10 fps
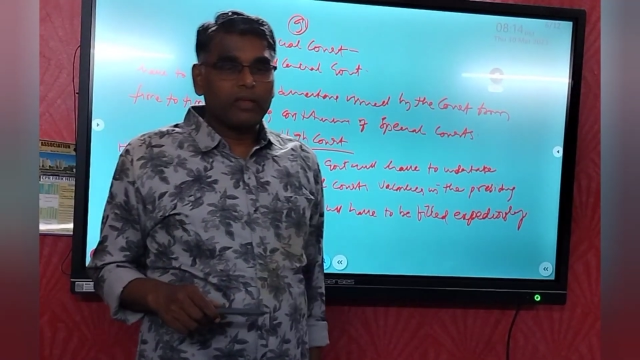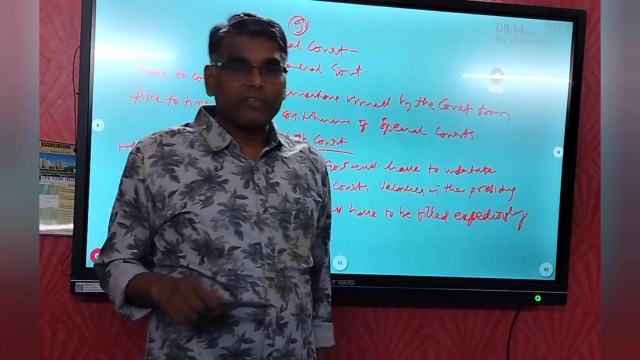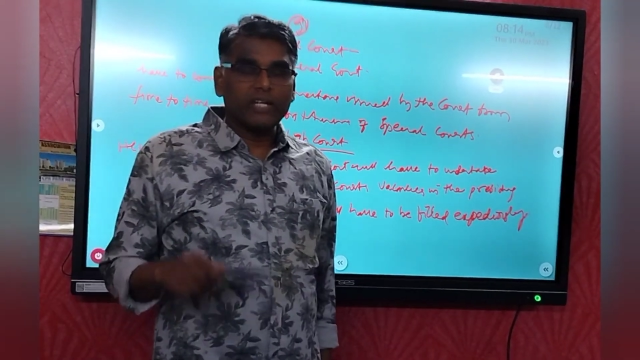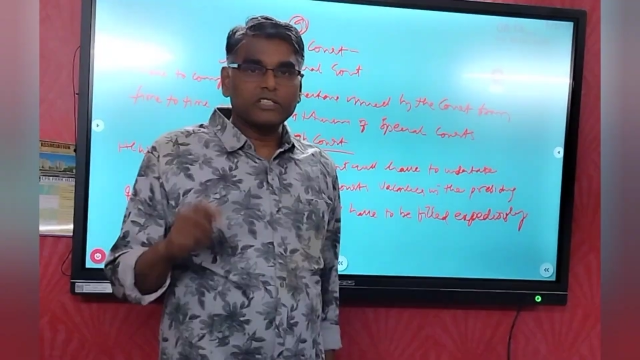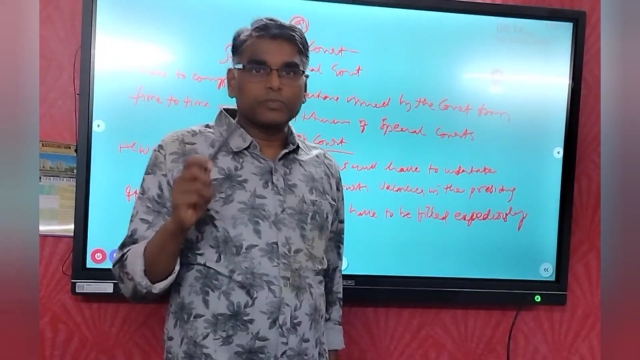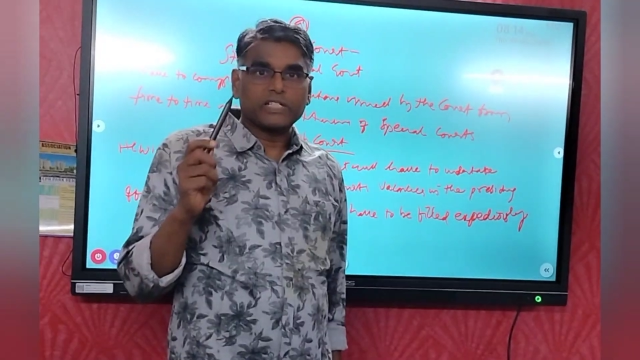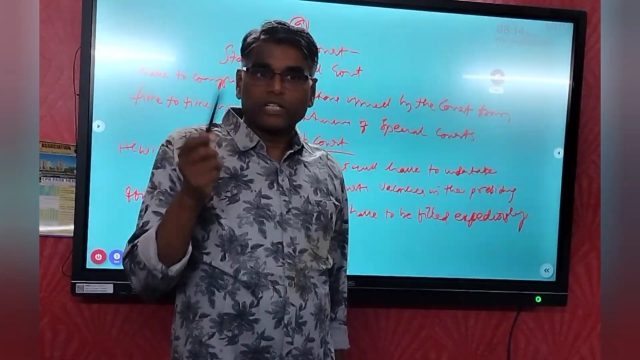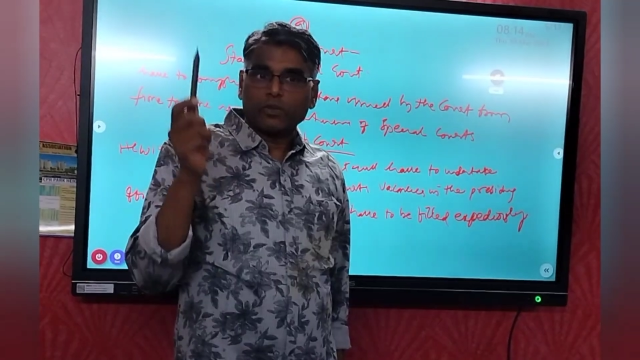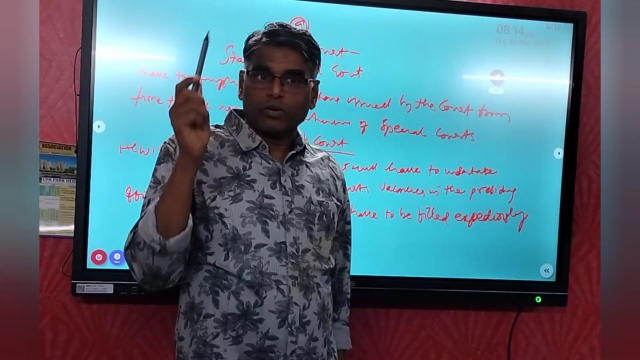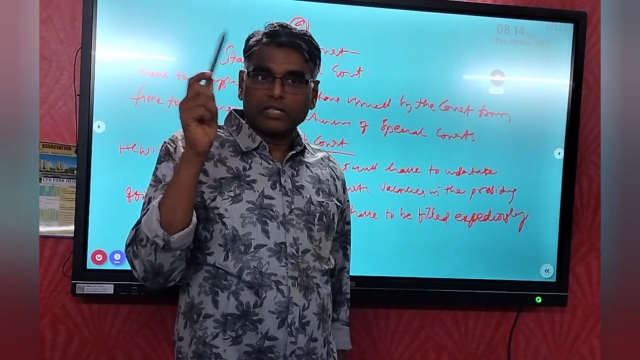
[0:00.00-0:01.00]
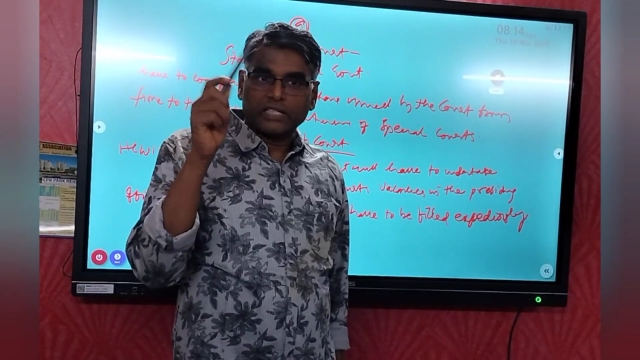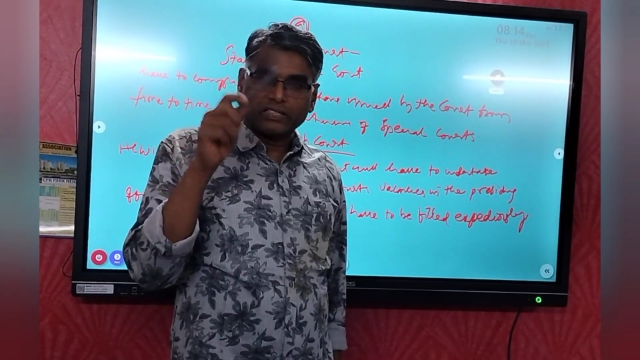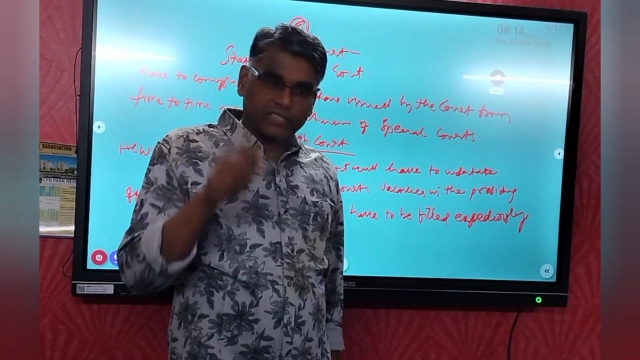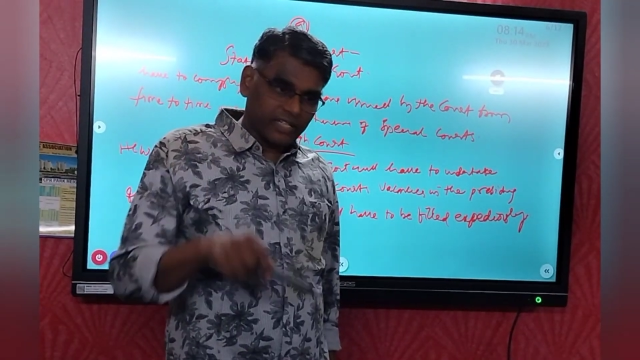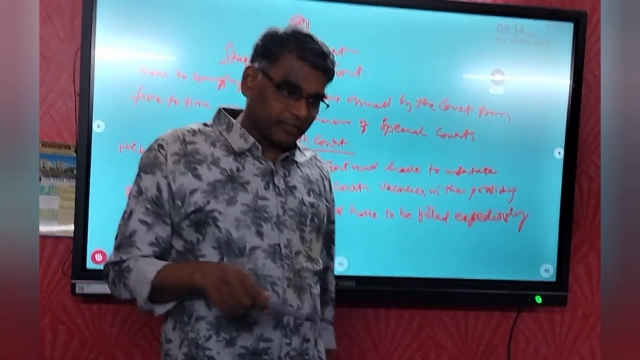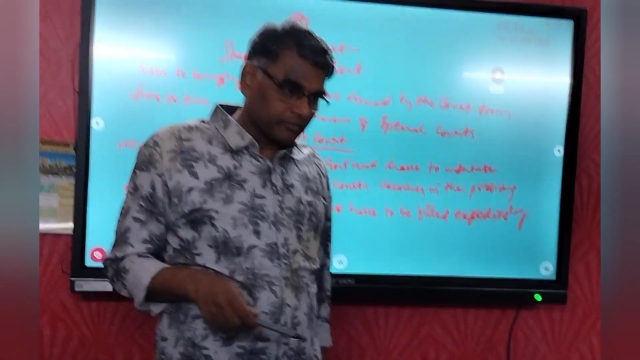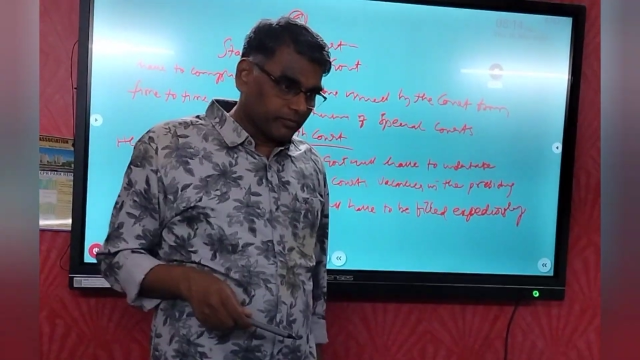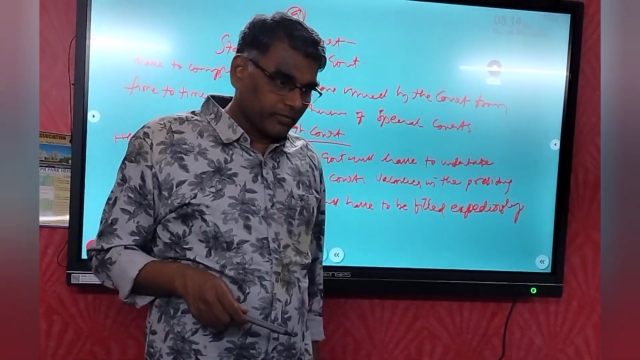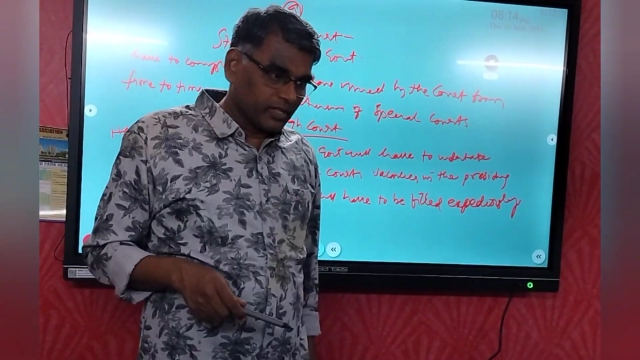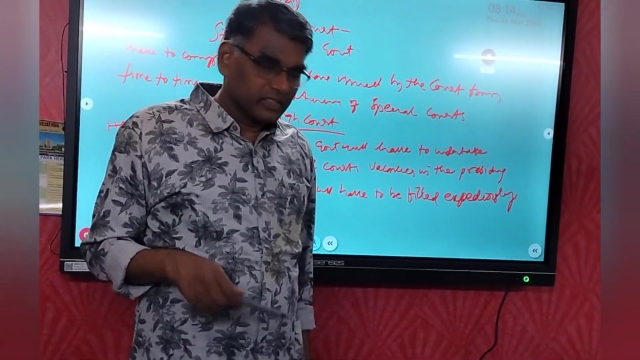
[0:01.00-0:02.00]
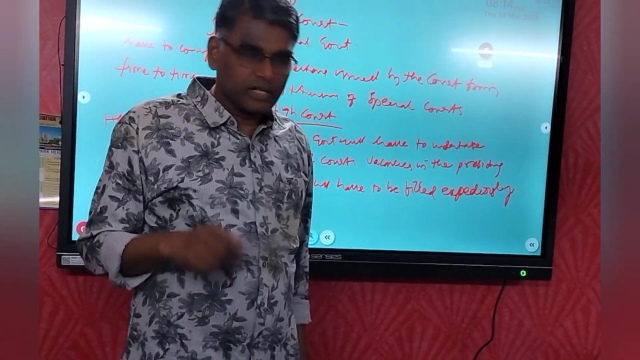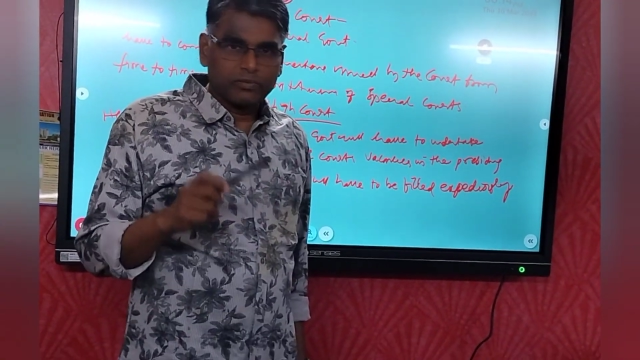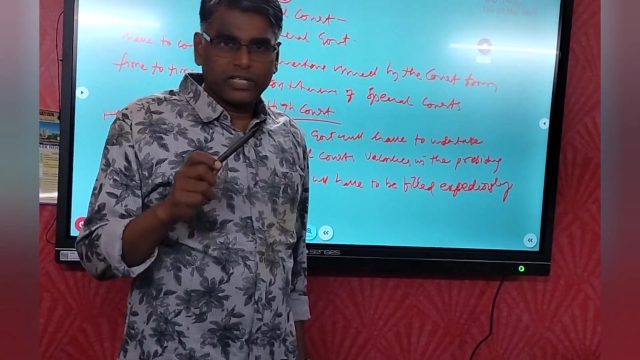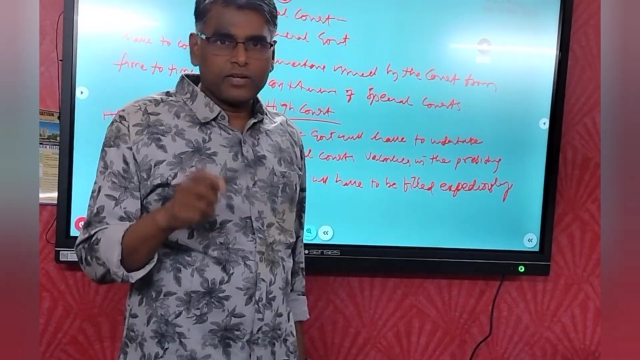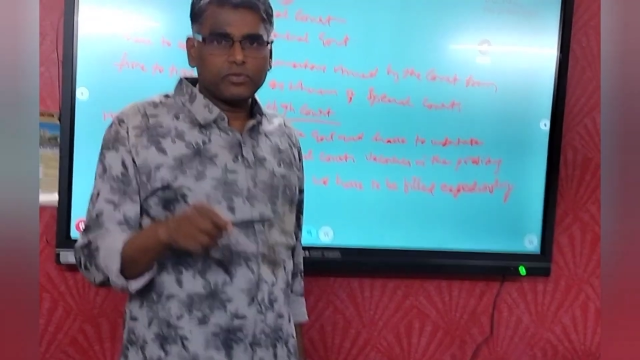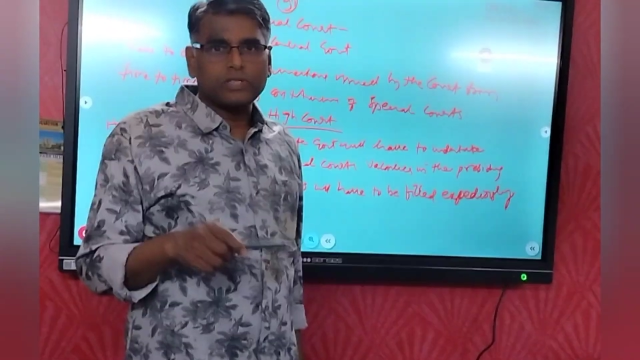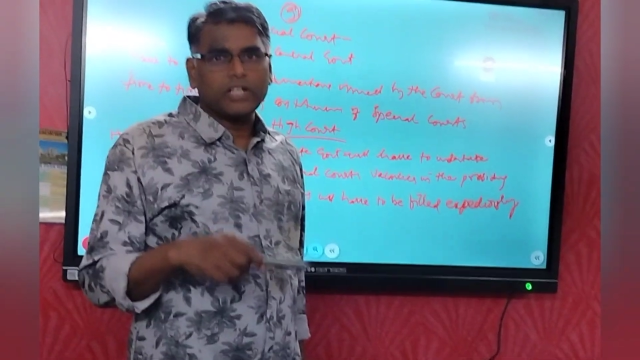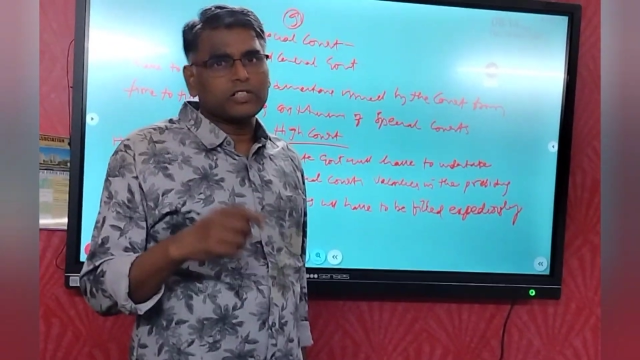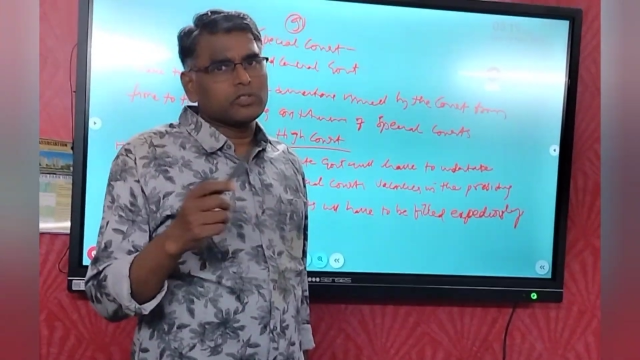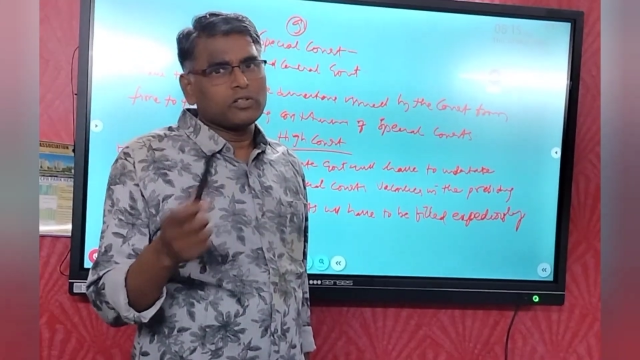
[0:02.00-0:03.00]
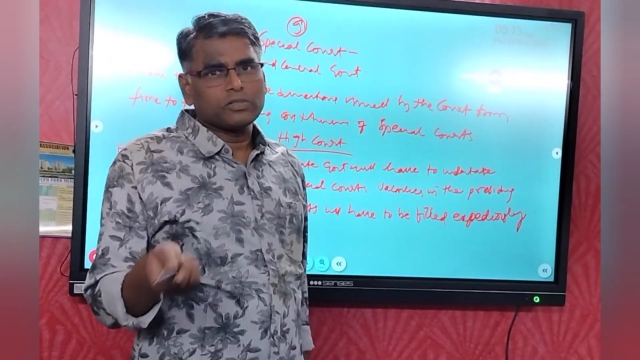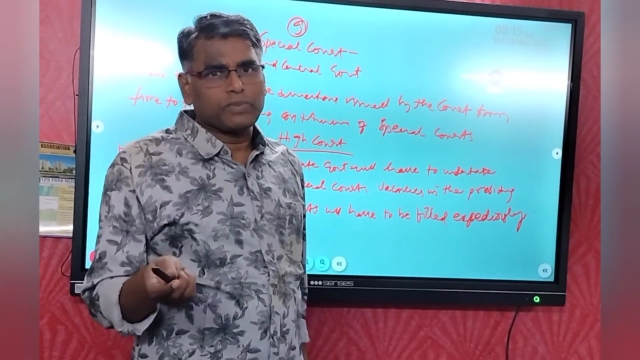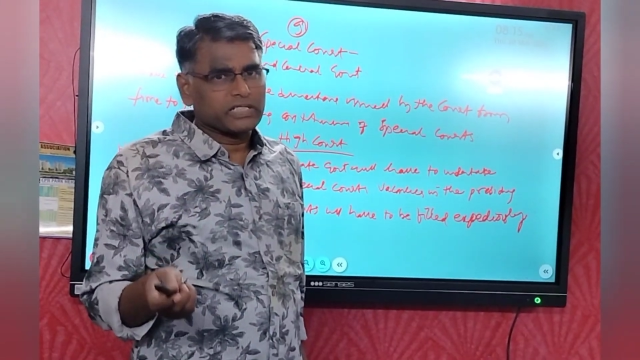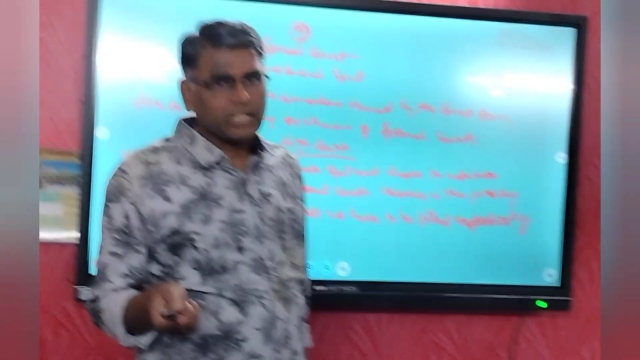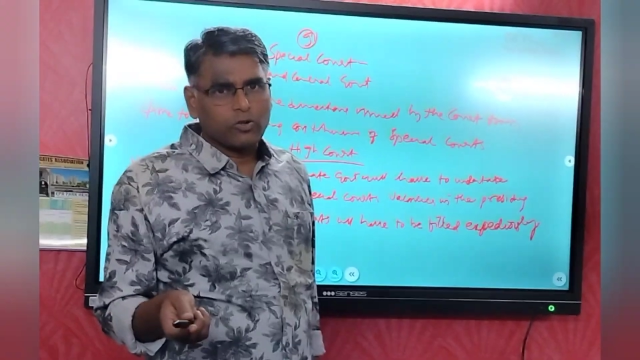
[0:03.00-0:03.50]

when special court is there, sometimes there is no special